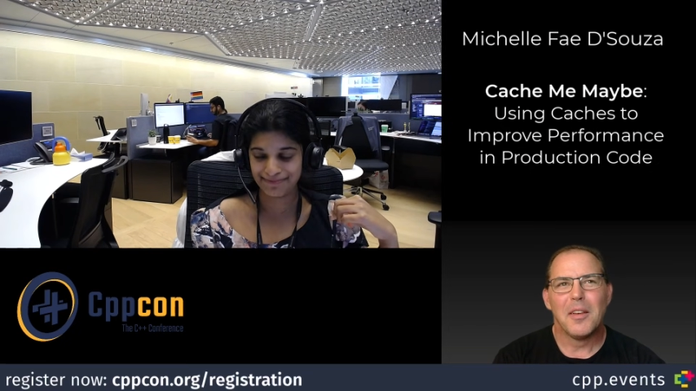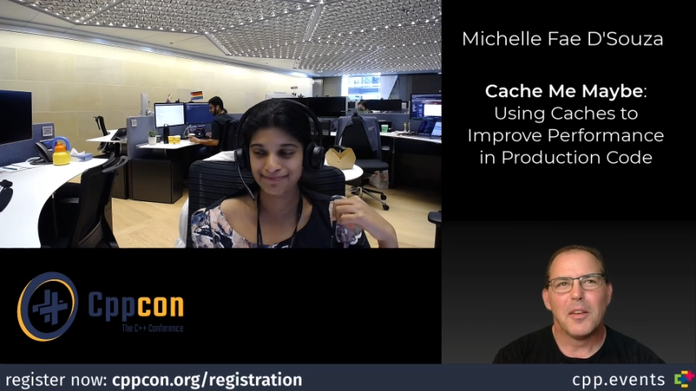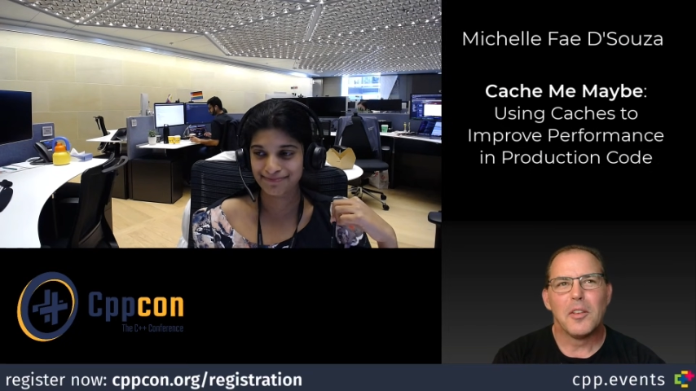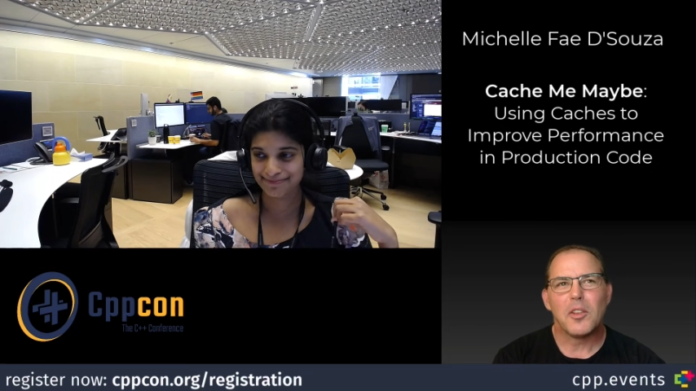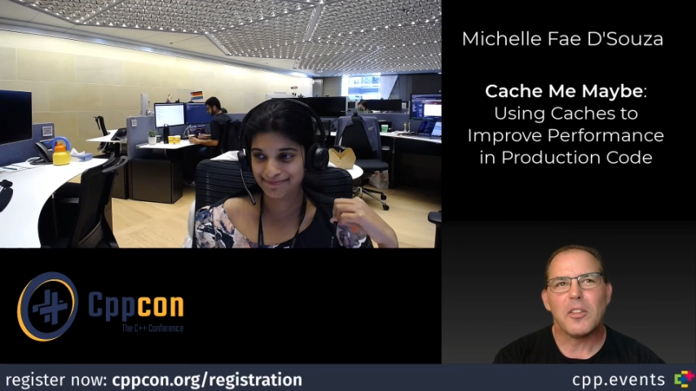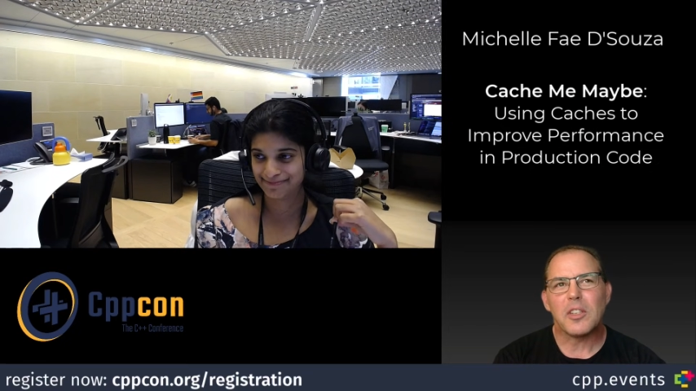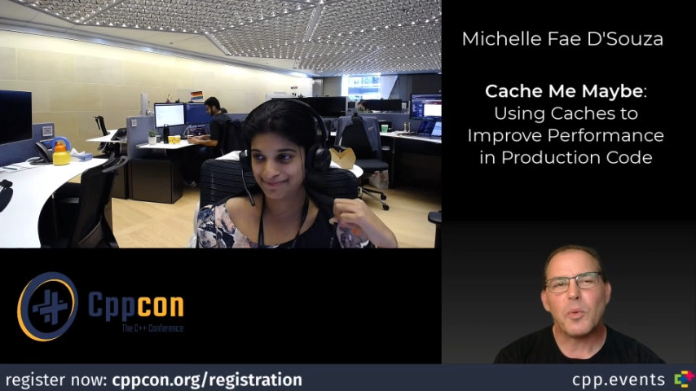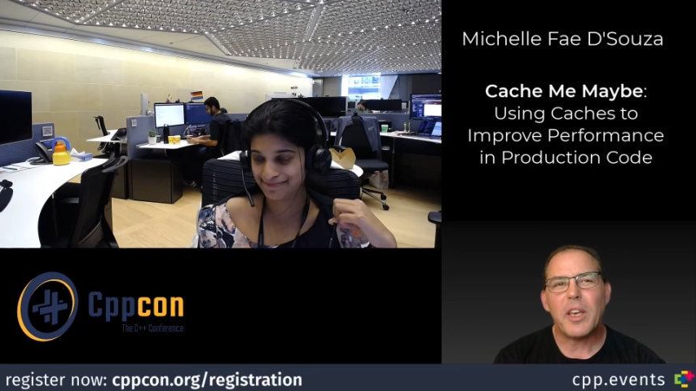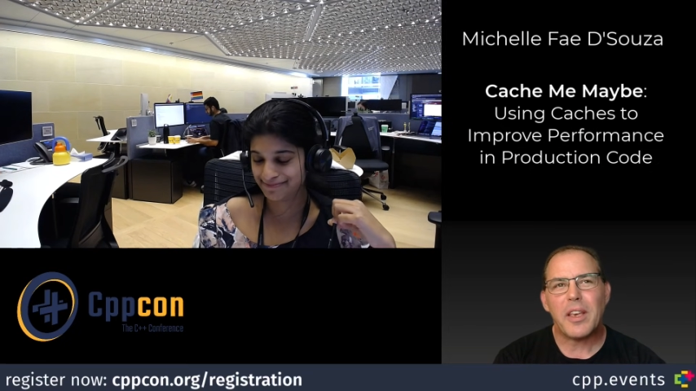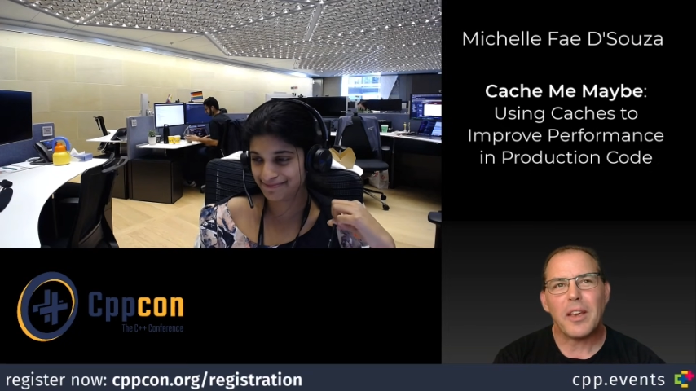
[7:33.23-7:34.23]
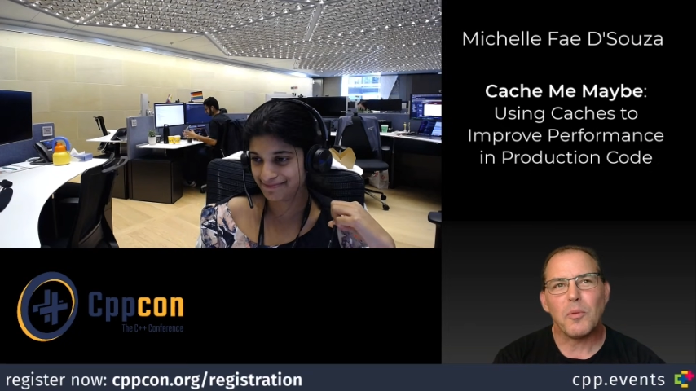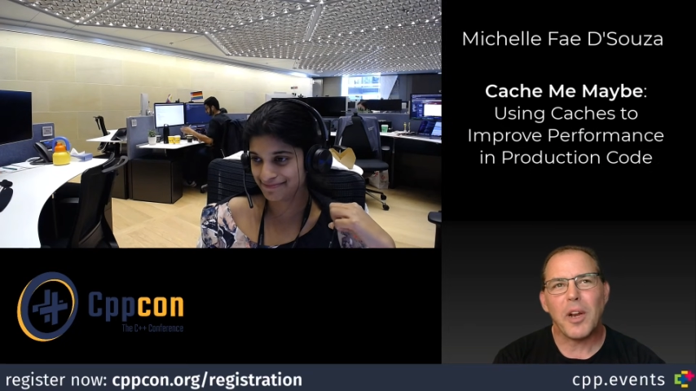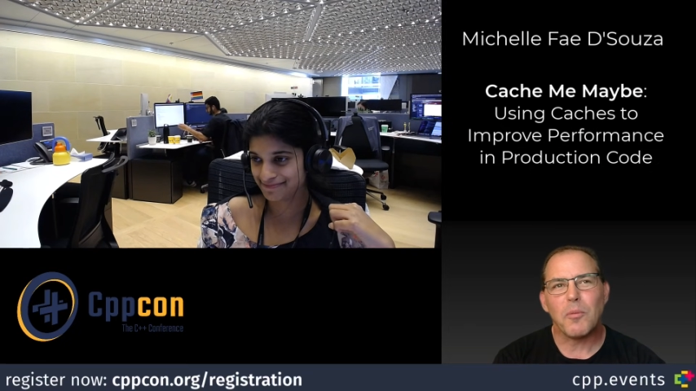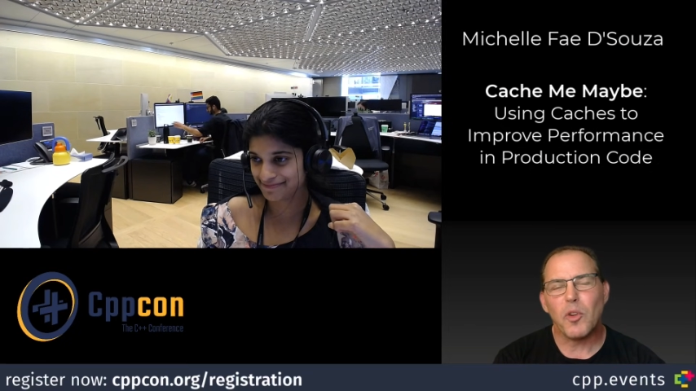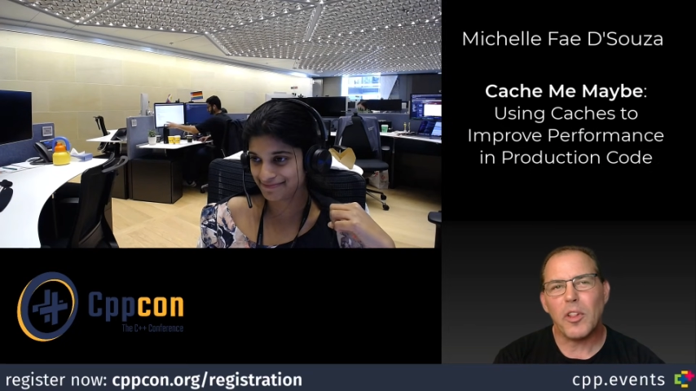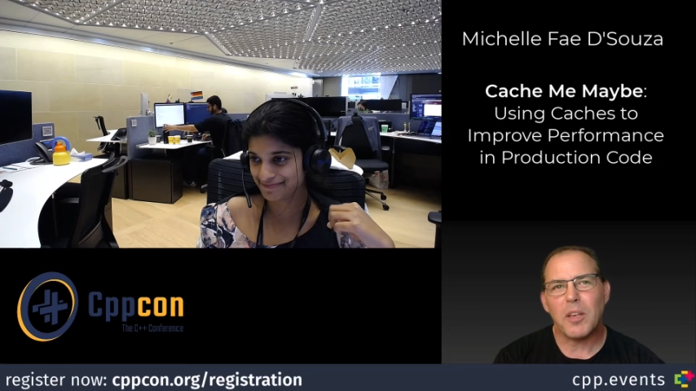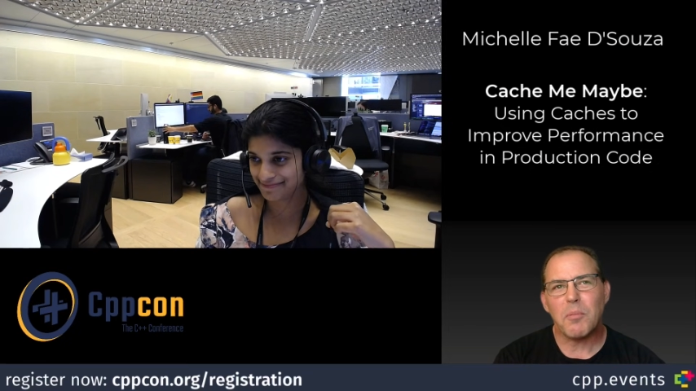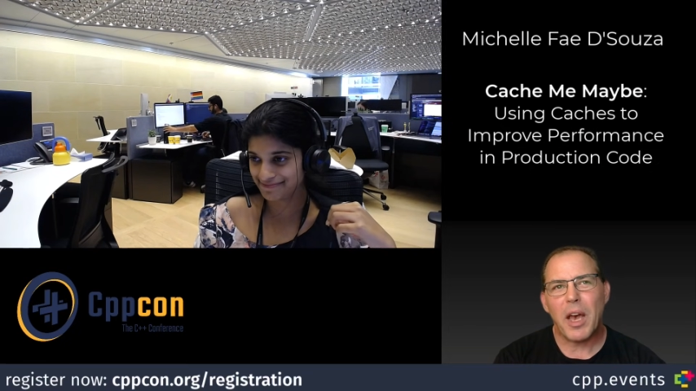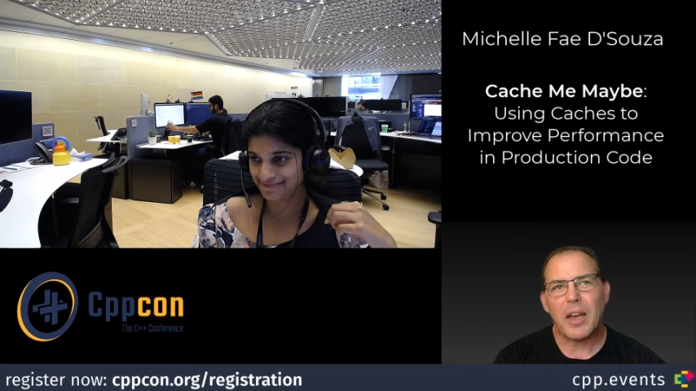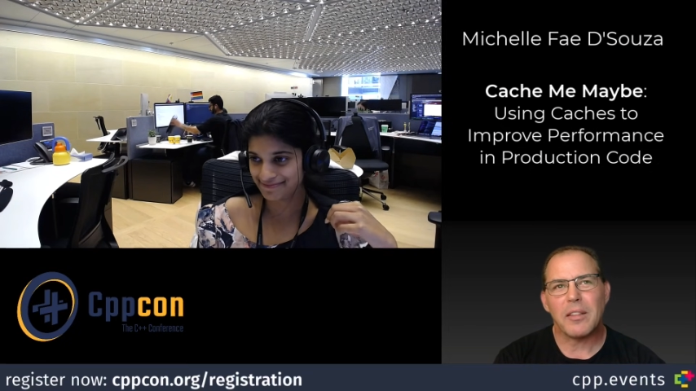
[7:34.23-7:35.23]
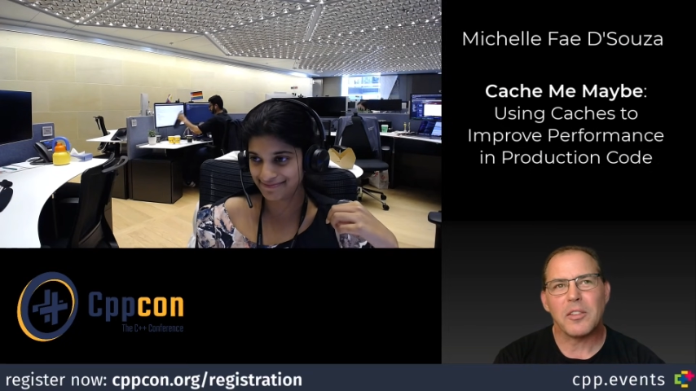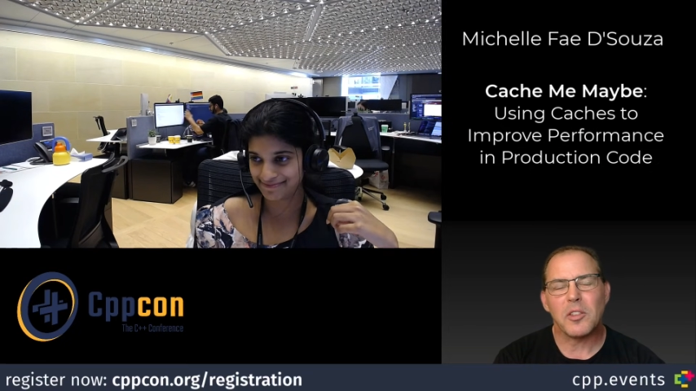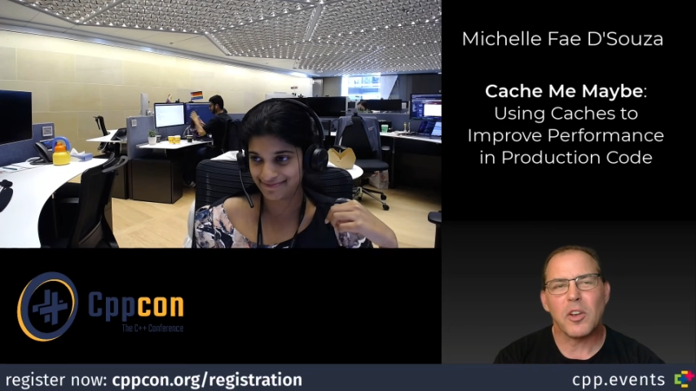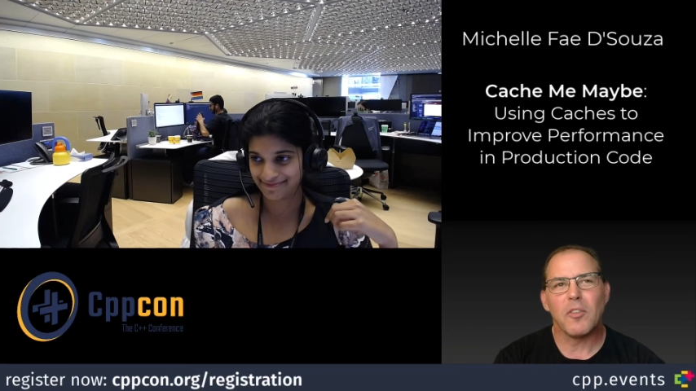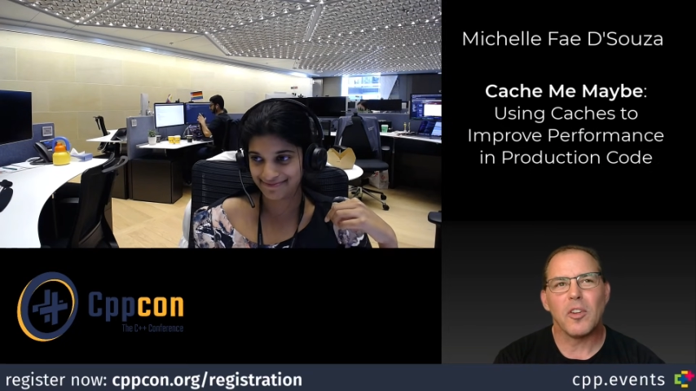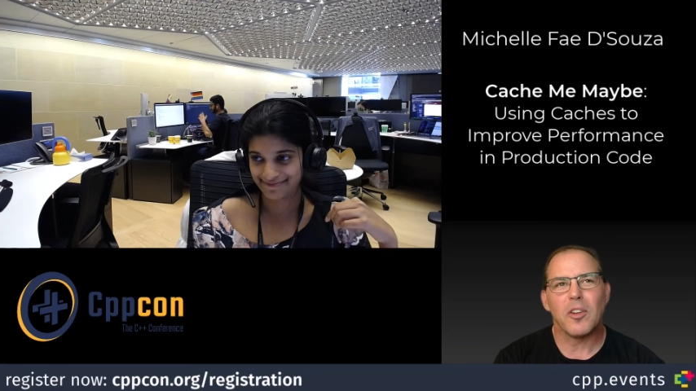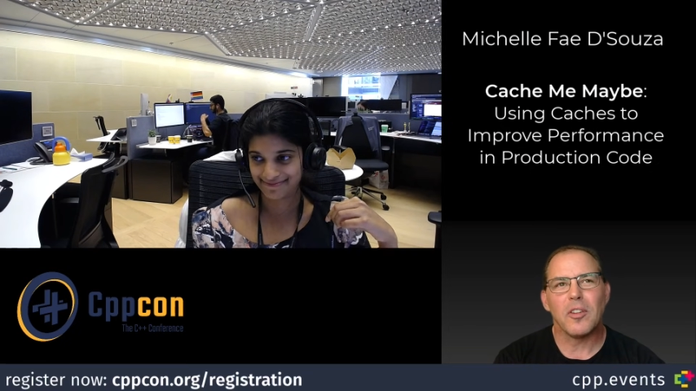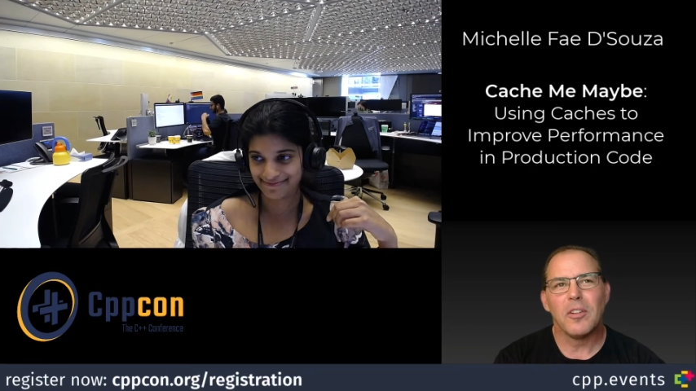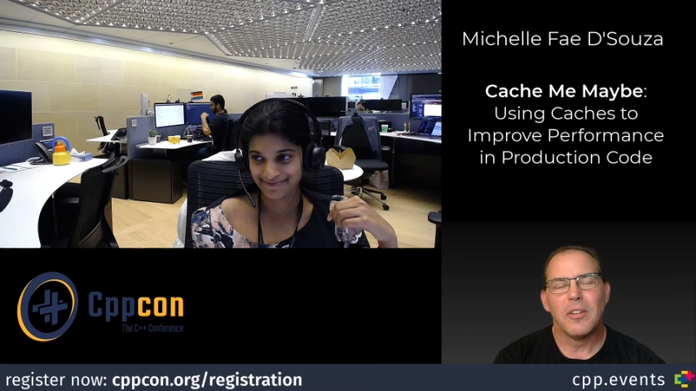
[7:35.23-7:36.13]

Speaker 1: So this weekend, when I'm rolling back the server